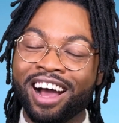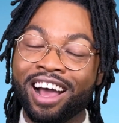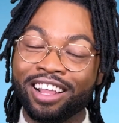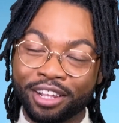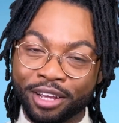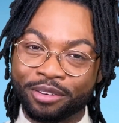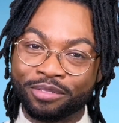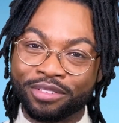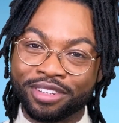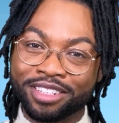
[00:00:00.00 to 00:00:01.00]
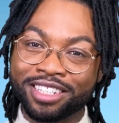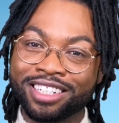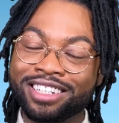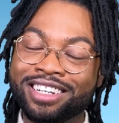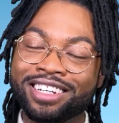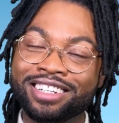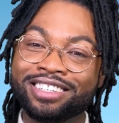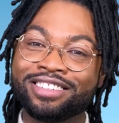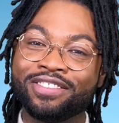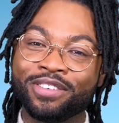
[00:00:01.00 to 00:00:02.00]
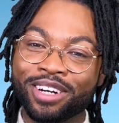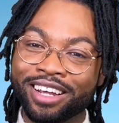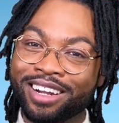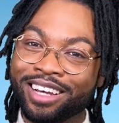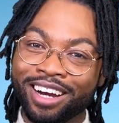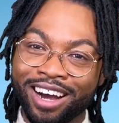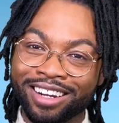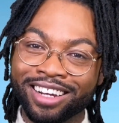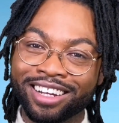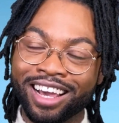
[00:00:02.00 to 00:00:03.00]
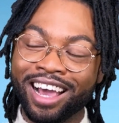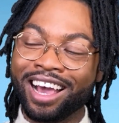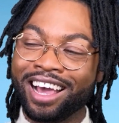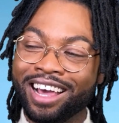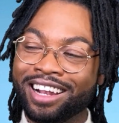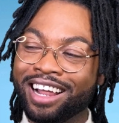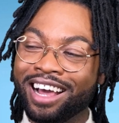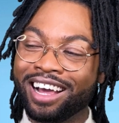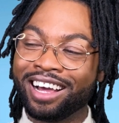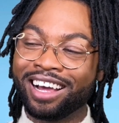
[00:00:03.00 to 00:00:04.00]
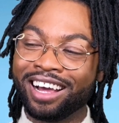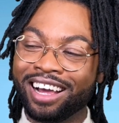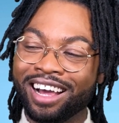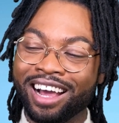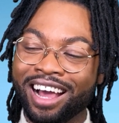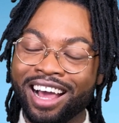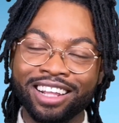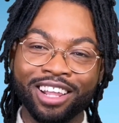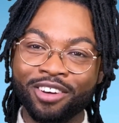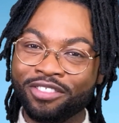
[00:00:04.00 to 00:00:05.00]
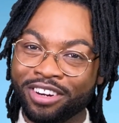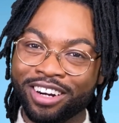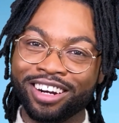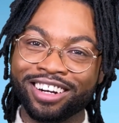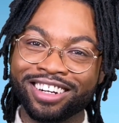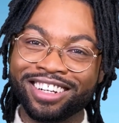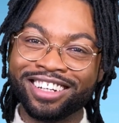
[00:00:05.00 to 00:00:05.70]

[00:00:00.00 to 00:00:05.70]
I lived. She is freaking iconic, and I love her.